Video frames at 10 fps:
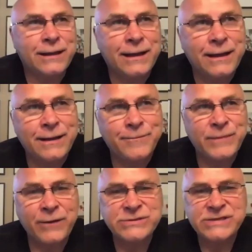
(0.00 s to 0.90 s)

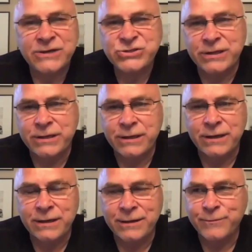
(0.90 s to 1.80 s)
I was actually
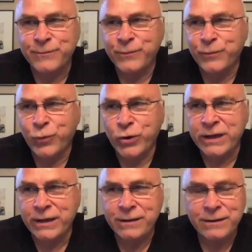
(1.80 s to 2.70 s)

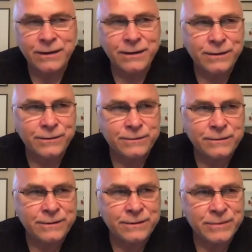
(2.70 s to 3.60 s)
working
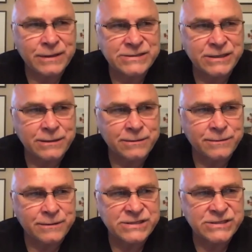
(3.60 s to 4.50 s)
as an
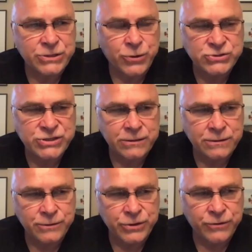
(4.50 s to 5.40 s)
assistant coach
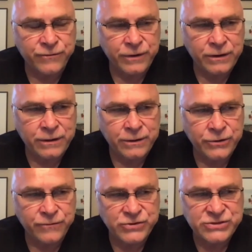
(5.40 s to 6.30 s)
at the
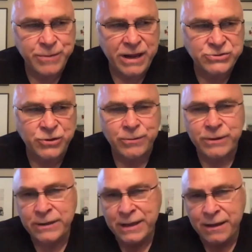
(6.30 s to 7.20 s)
University of
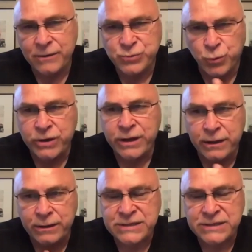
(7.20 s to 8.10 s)
Manitoba. I was
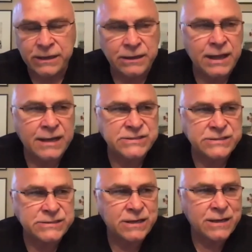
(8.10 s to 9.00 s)
working and taking
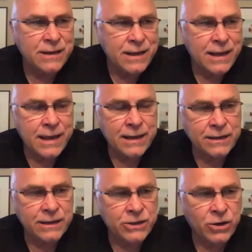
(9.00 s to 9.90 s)
classes, and I
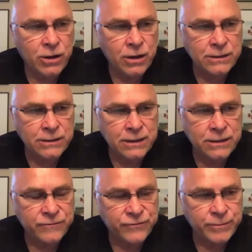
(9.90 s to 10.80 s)
got a
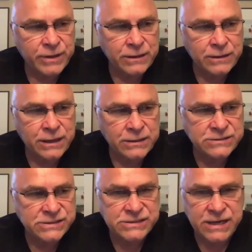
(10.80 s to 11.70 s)
call from the
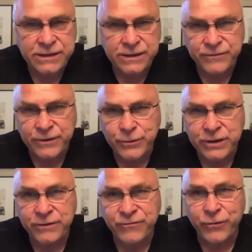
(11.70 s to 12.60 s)
Kings executive. They were
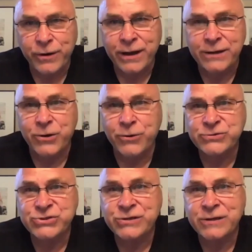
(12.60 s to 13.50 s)
looking for a head coach